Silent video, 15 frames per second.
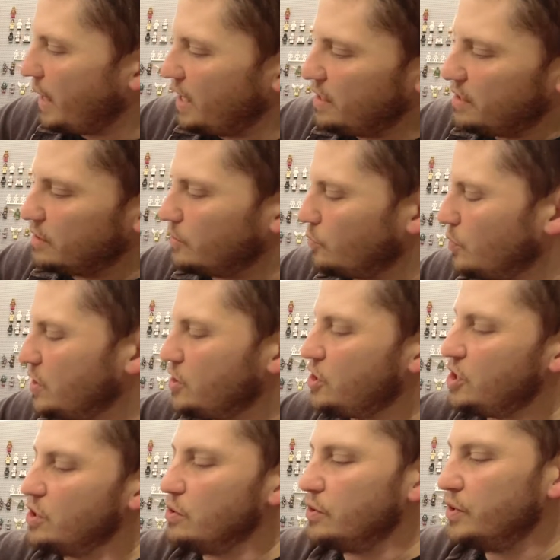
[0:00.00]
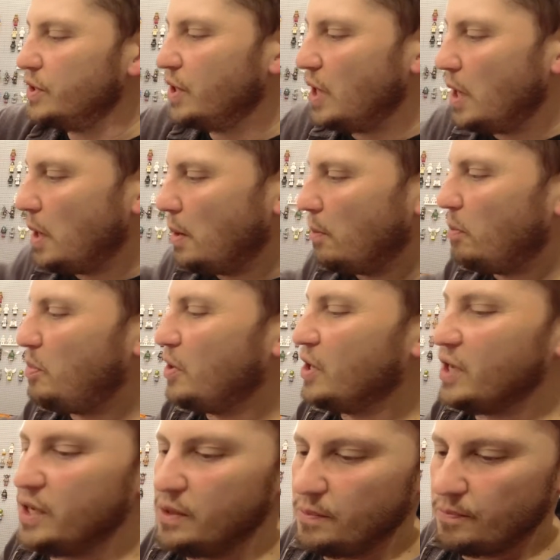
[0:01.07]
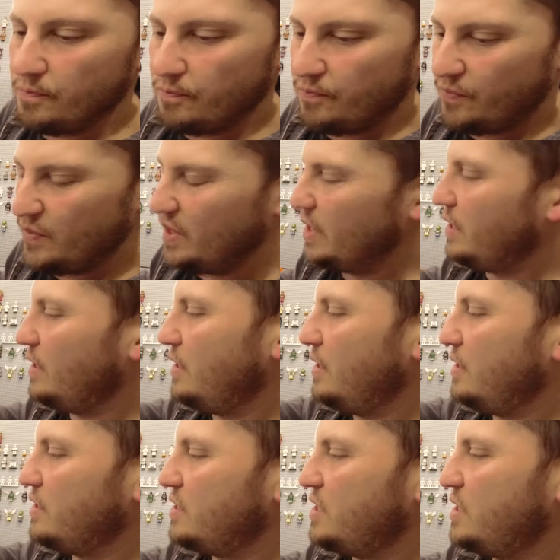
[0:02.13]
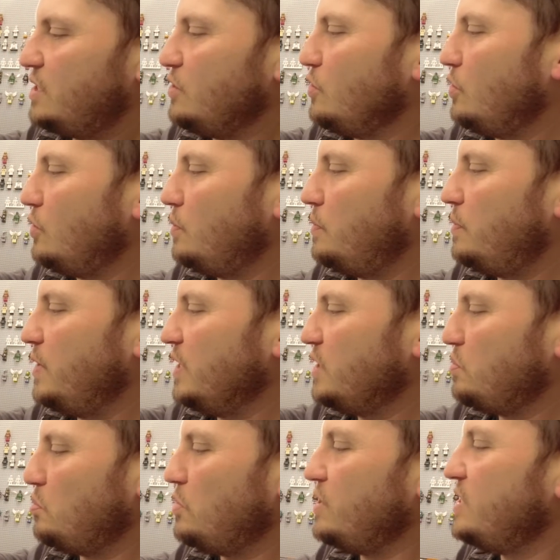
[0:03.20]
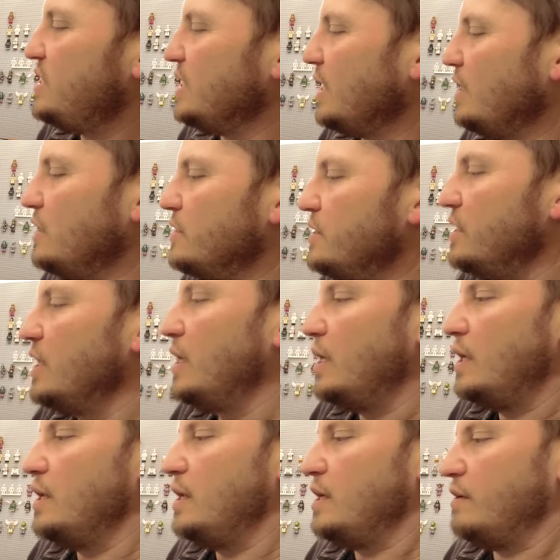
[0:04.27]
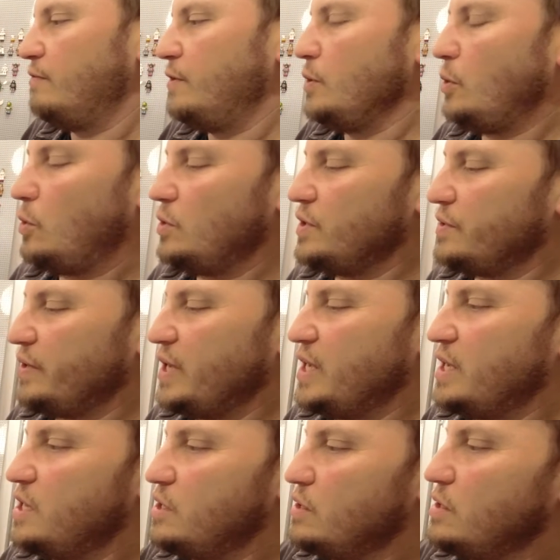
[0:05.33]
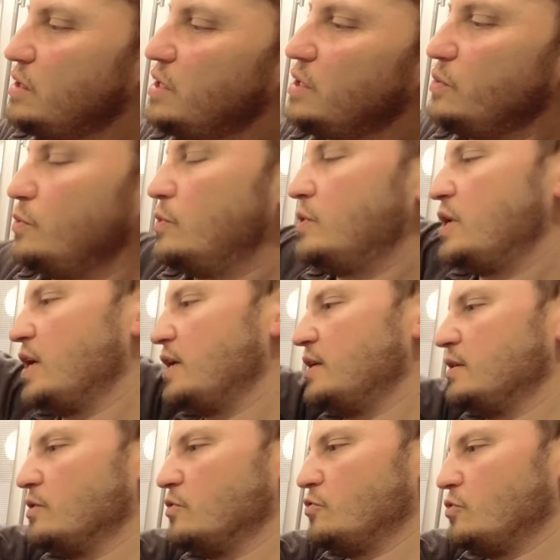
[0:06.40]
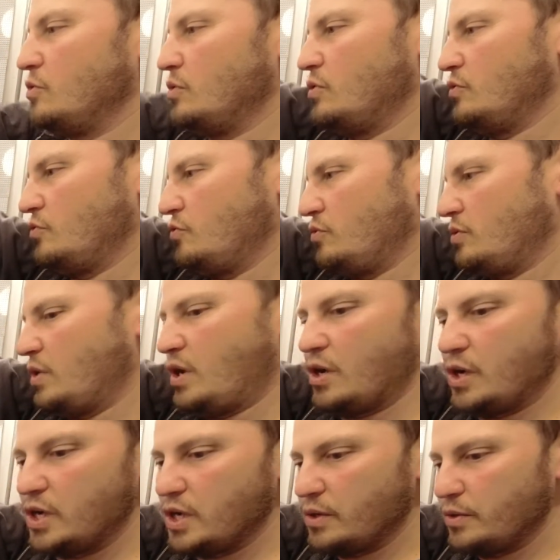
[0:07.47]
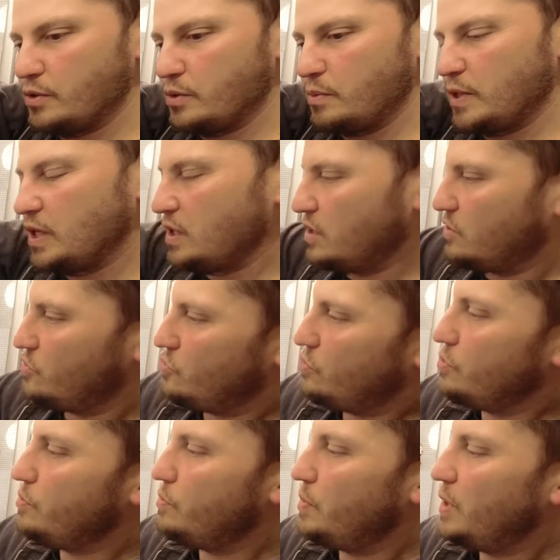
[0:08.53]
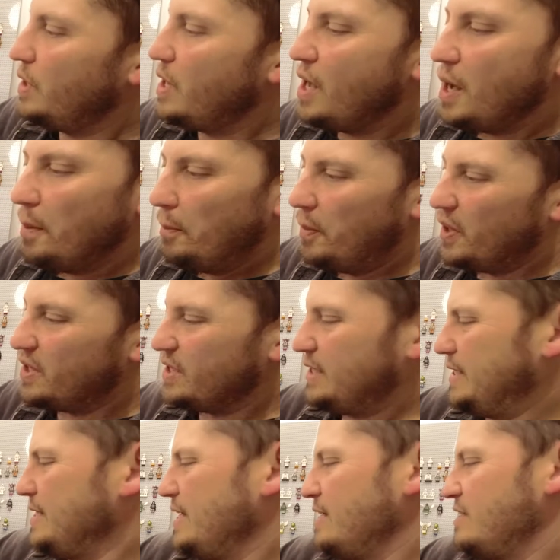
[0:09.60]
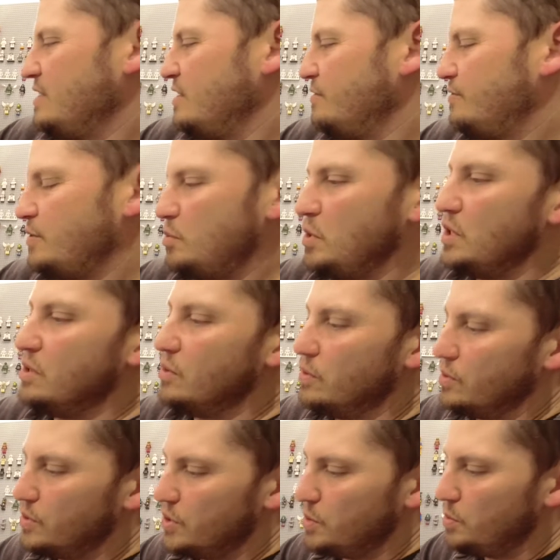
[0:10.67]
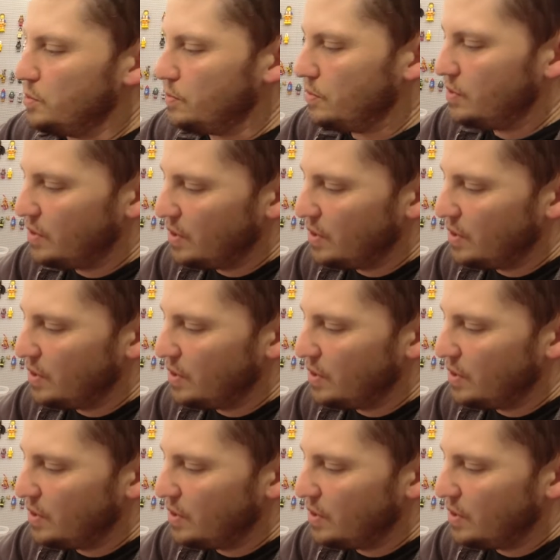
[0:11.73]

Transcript: and at the windshield, but it's pretty solid. If you hold it right here, it will kind of arc a little bit and droop, but it's not enough to be noticeable.